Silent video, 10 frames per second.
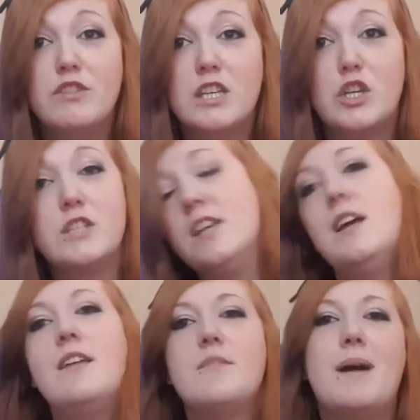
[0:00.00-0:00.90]
really good.
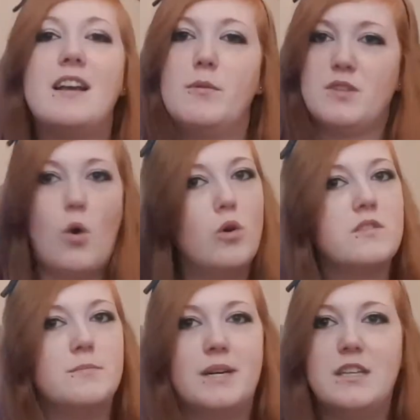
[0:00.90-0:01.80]
The manga was
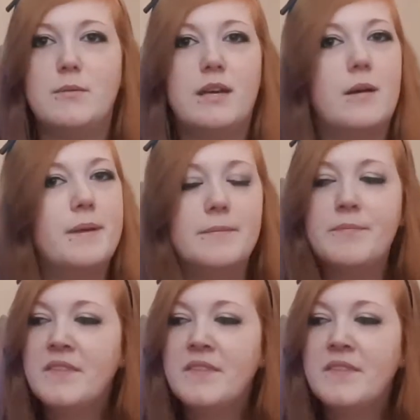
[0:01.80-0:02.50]
awesome, by the way. I mean,